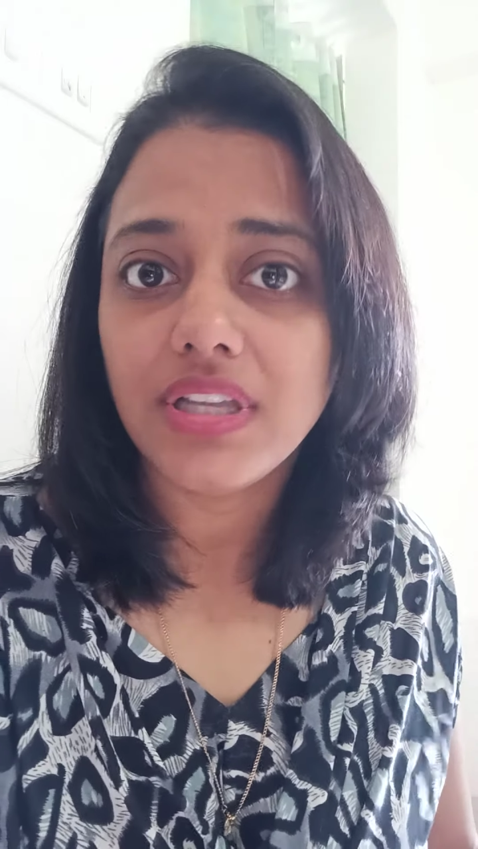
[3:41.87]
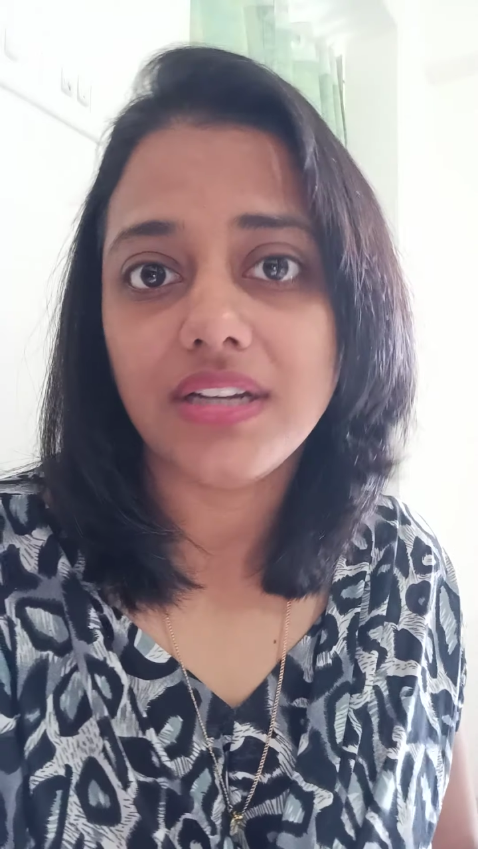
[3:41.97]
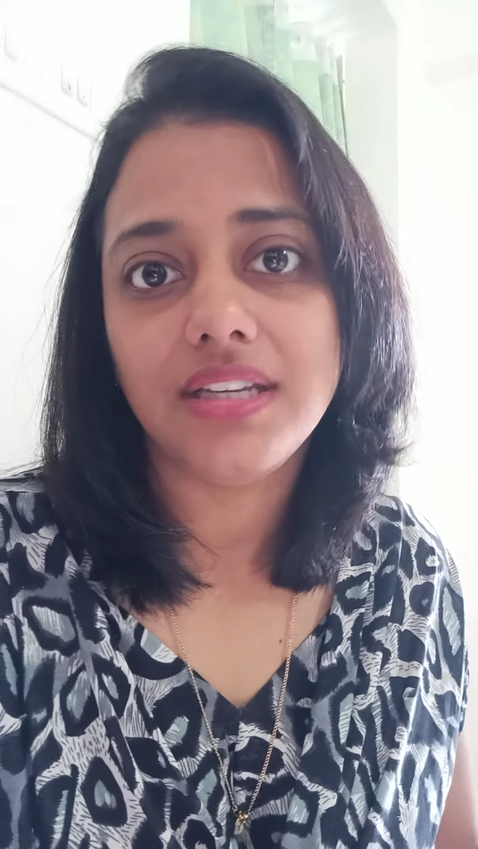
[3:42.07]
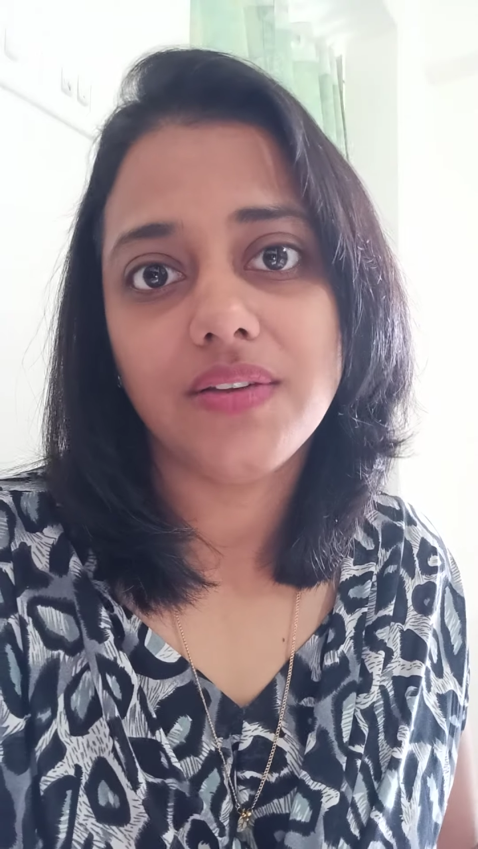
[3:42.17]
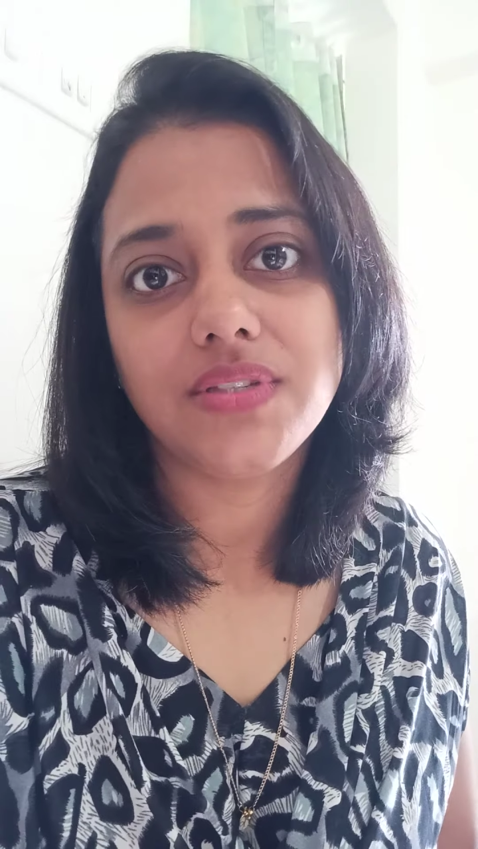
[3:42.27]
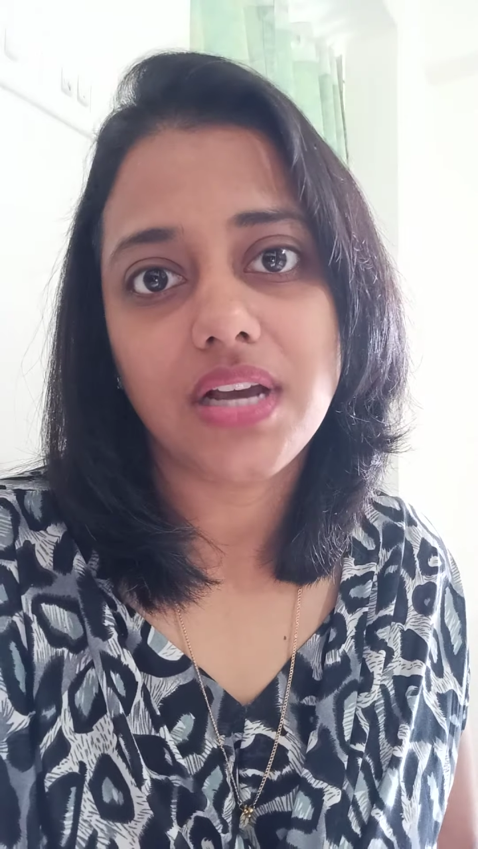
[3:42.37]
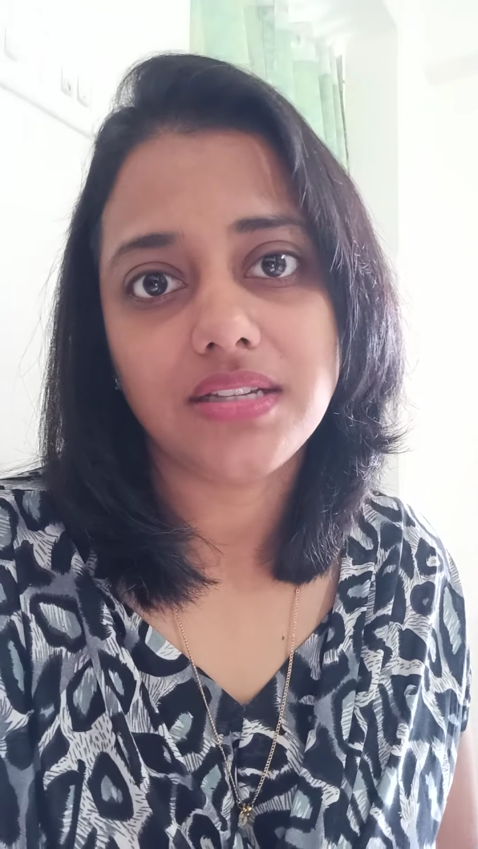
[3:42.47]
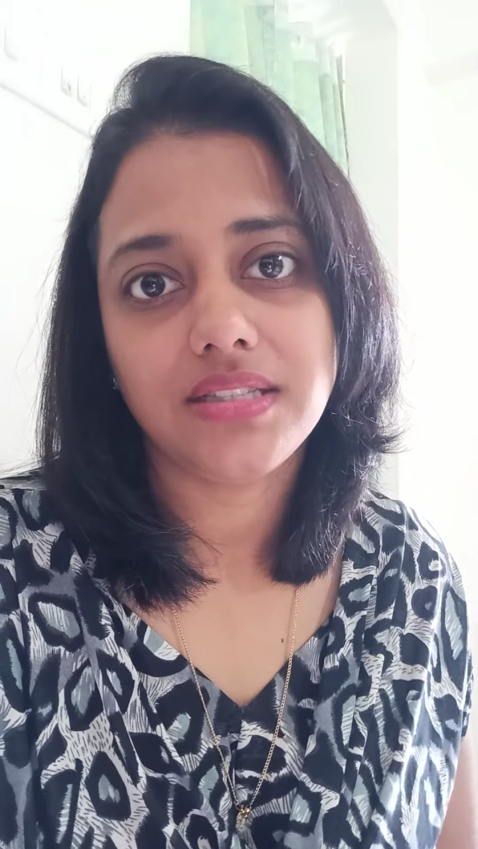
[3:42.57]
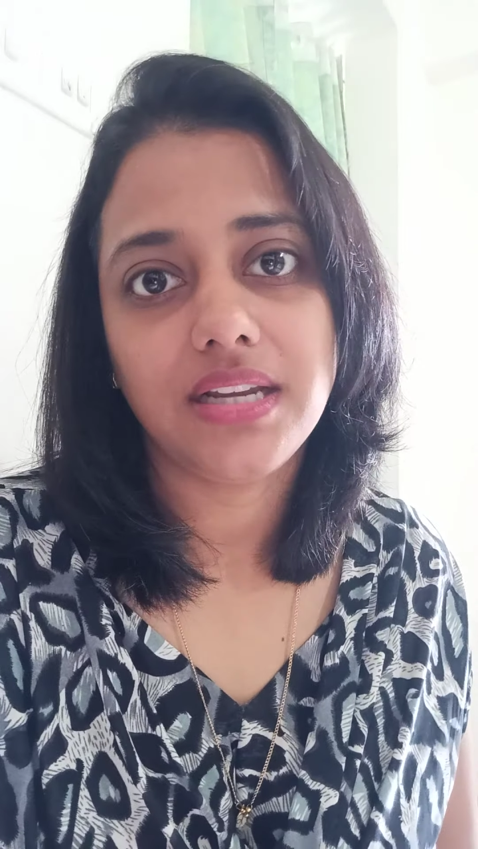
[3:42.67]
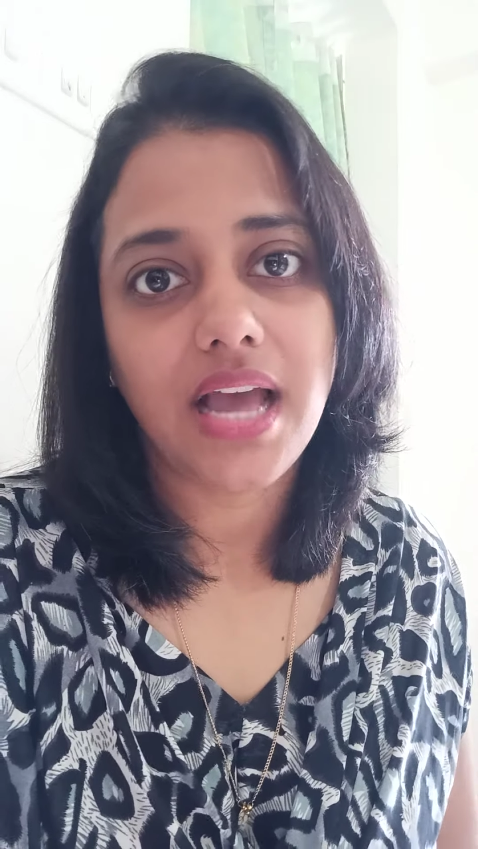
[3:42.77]
that gives
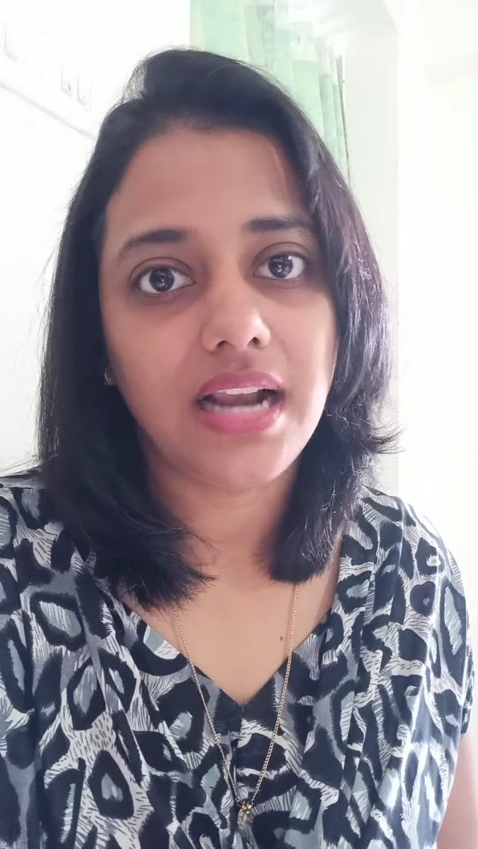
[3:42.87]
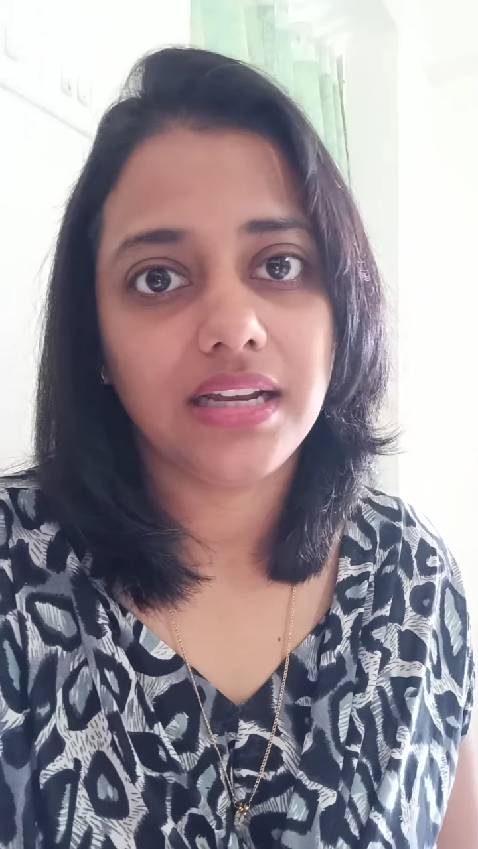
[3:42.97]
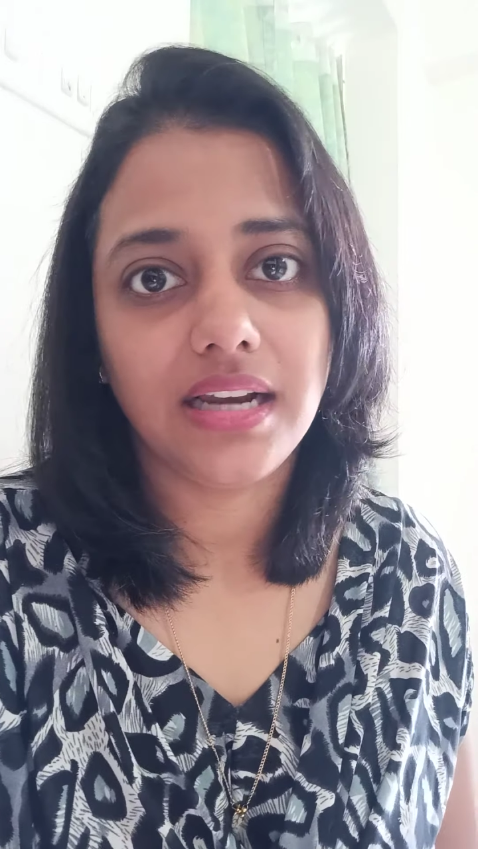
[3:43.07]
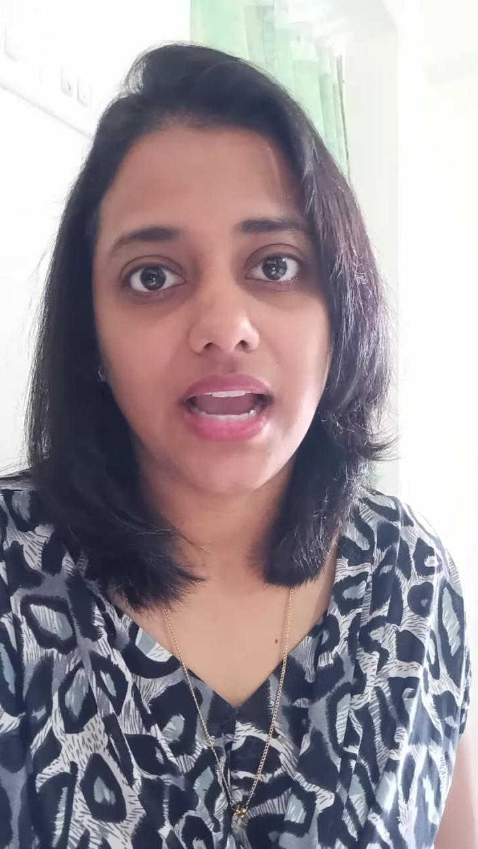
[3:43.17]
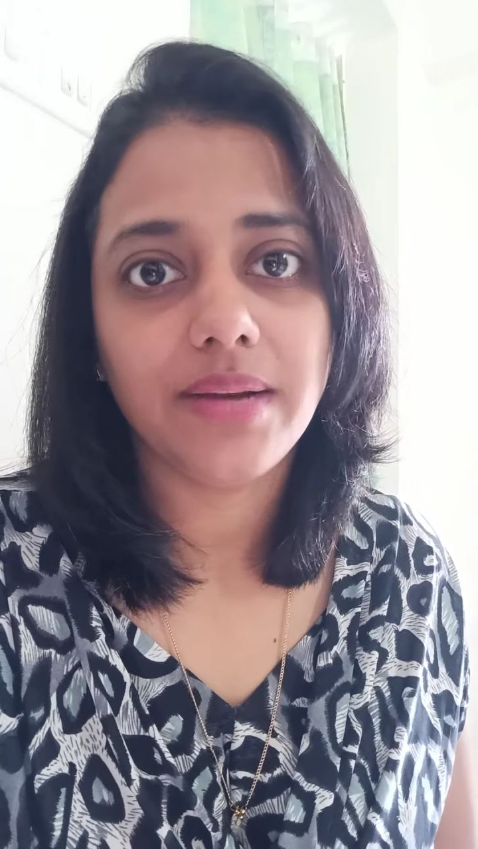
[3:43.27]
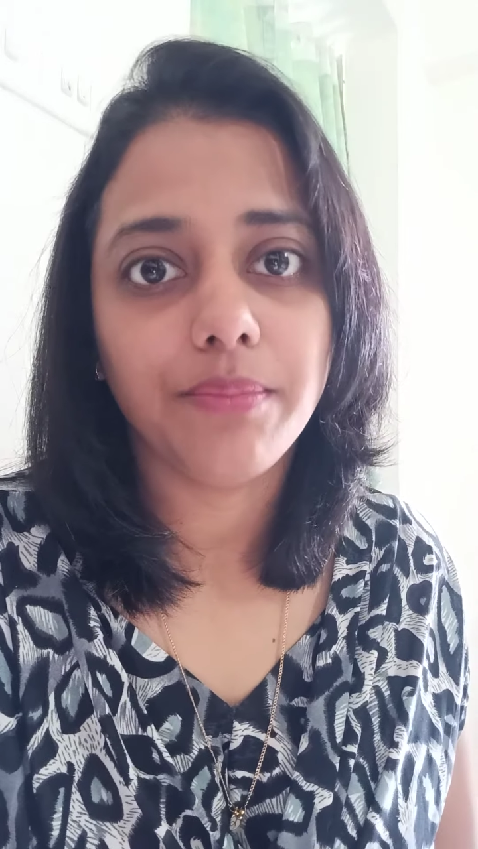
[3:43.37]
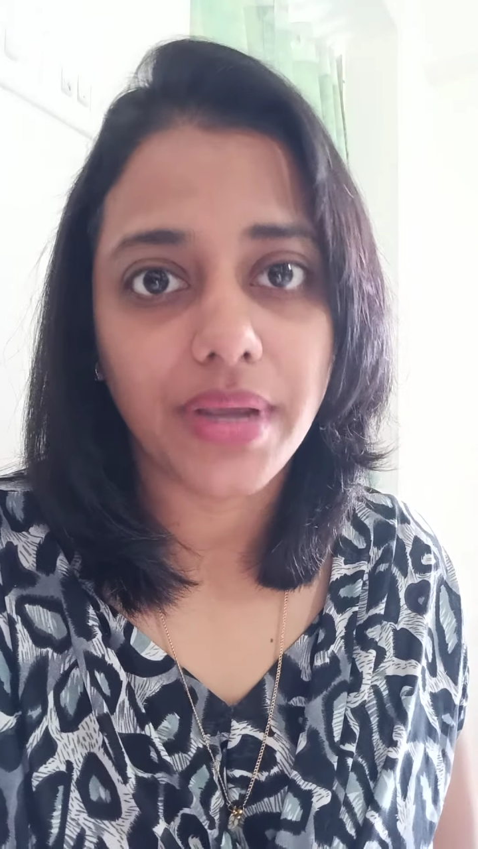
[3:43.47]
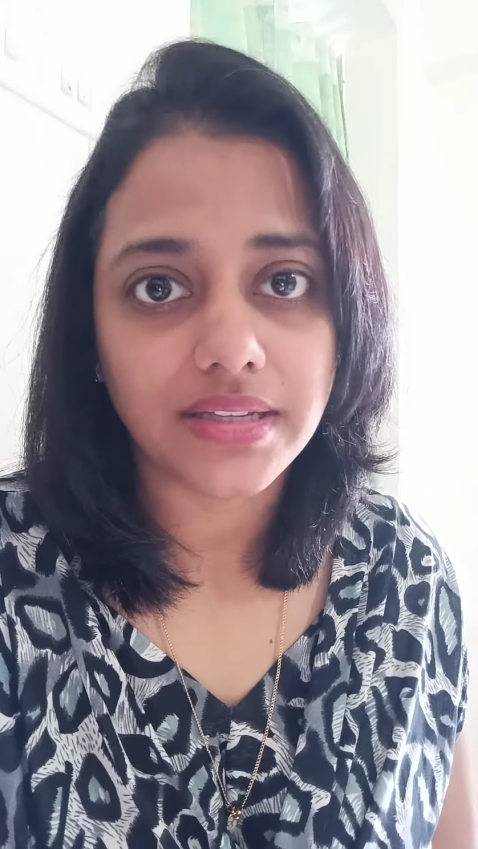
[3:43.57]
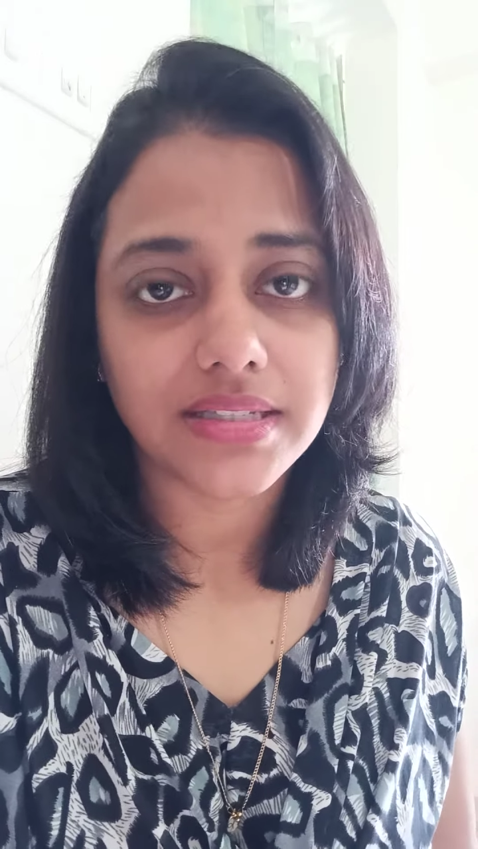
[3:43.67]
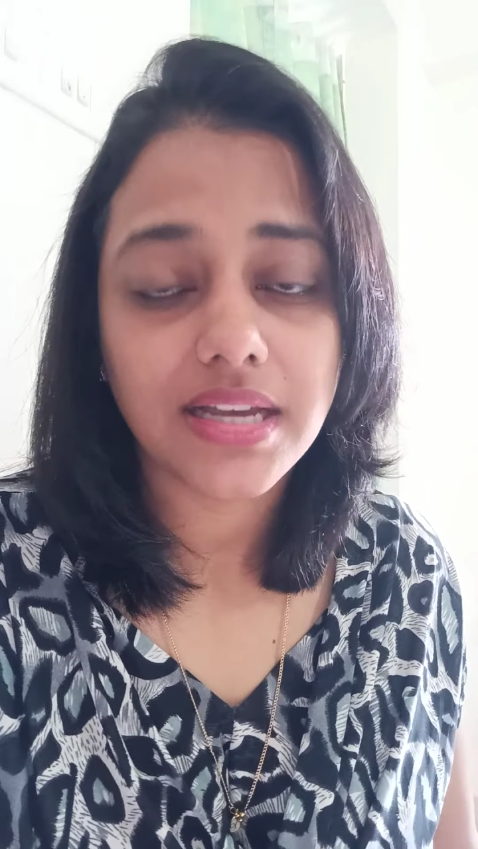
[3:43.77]
us that alkaline
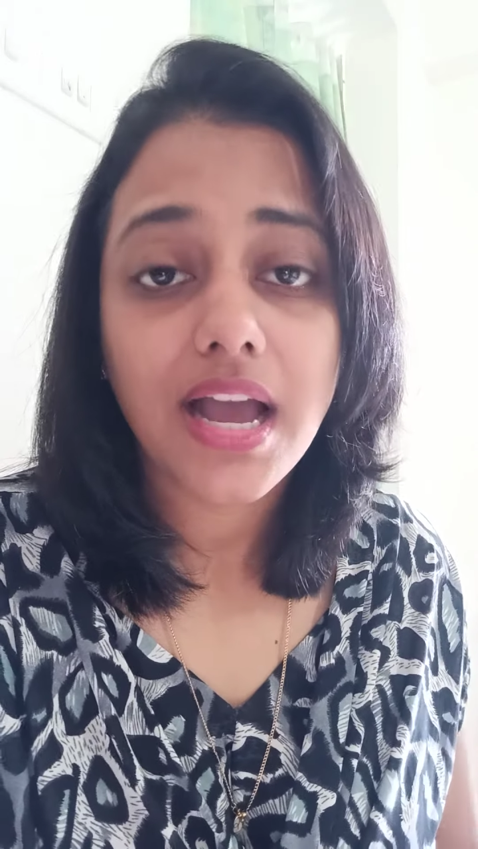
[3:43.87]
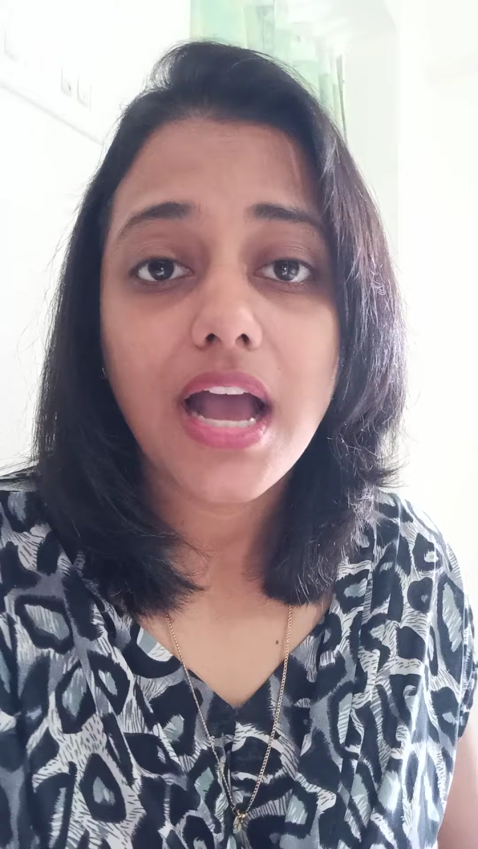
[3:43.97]
base.